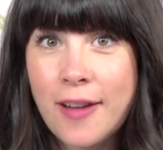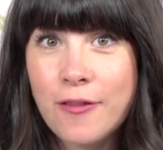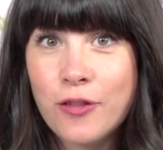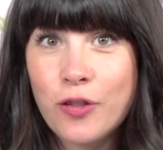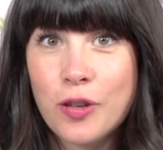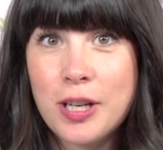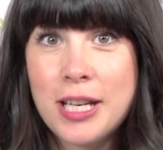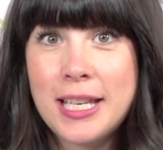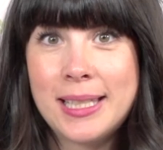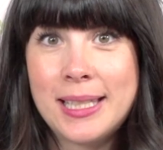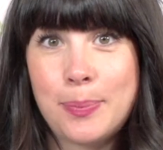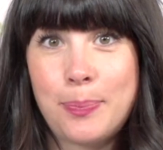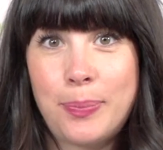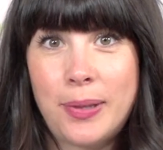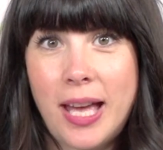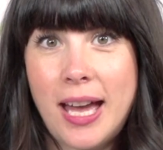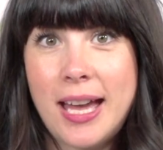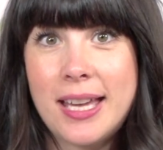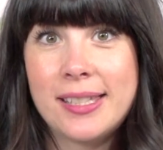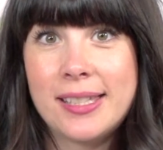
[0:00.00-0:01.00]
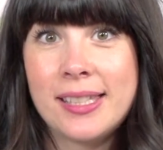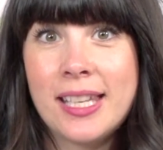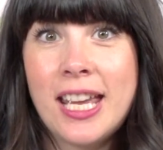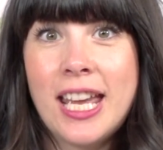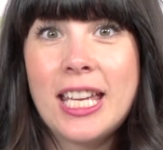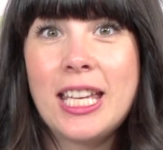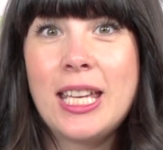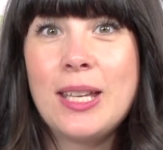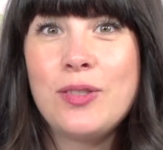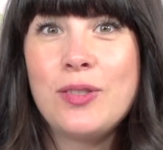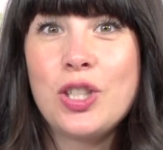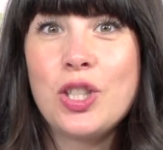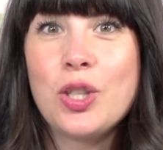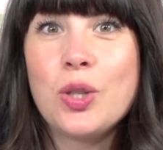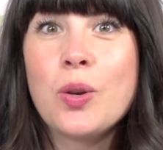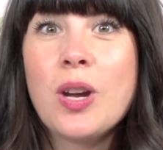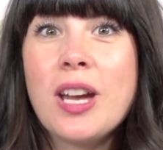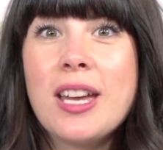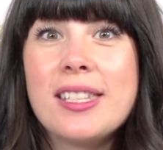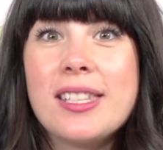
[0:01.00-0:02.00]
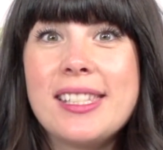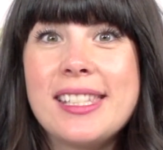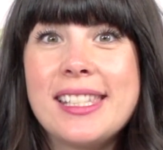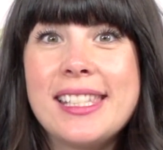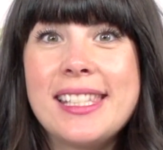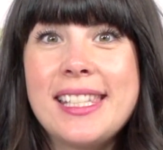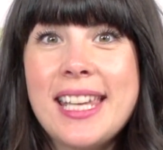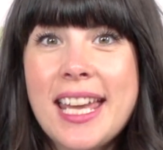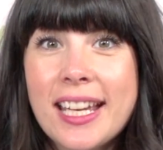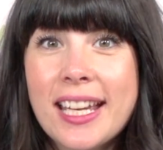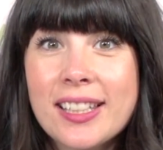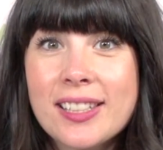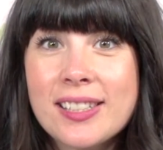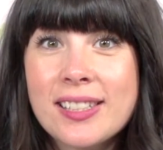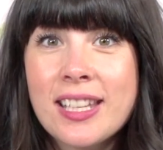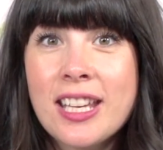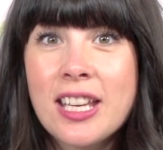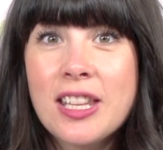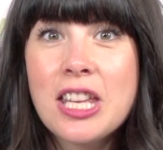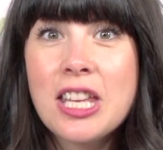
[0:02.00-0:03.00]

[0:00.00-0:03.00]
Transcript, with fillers: of Greens Plus gives you six,